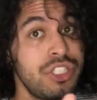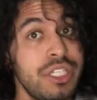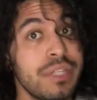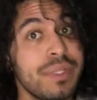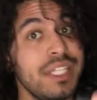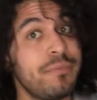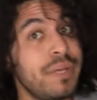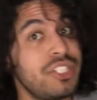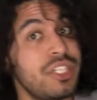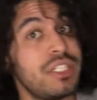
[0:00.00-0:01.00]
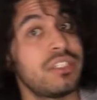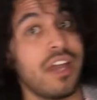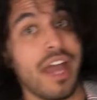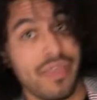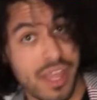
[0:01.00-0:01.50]
She did release Bitches,
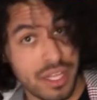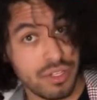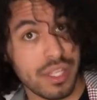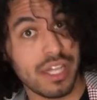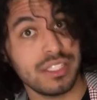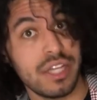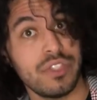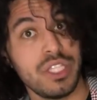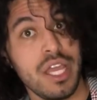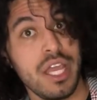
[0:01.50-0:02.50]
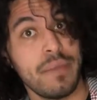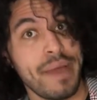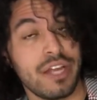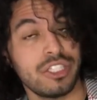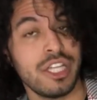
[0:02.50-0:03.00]
I think in 2017
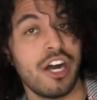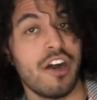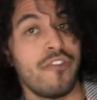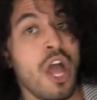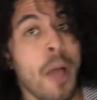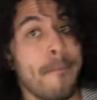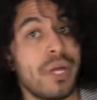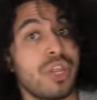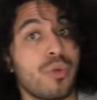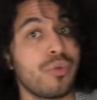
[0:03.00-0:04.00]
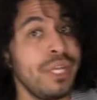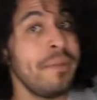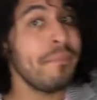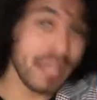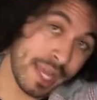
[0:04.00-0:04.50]
by herself, but the
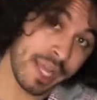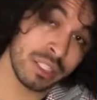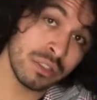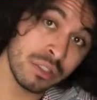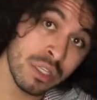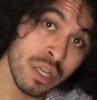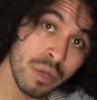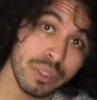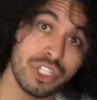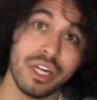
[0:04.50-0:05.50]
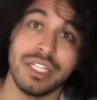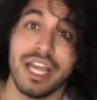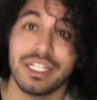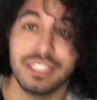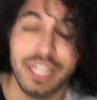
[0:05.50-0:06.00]
remix with Charlie
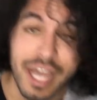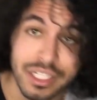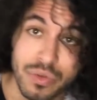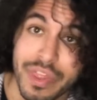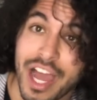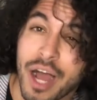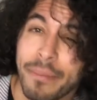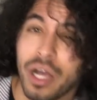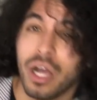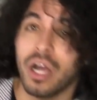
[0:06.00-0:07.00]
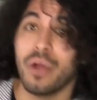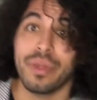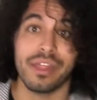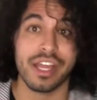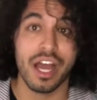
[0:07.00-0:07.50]
XCX, with Alma,
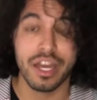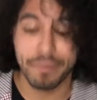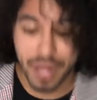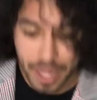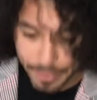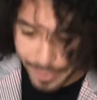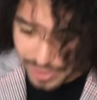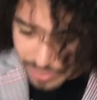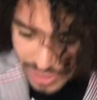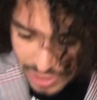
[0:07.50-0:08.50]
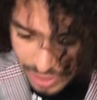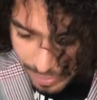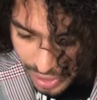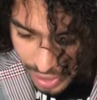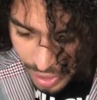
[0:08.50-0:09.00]
with Iconopop, am I missing
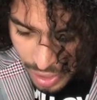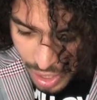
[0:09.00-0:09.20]
somebody?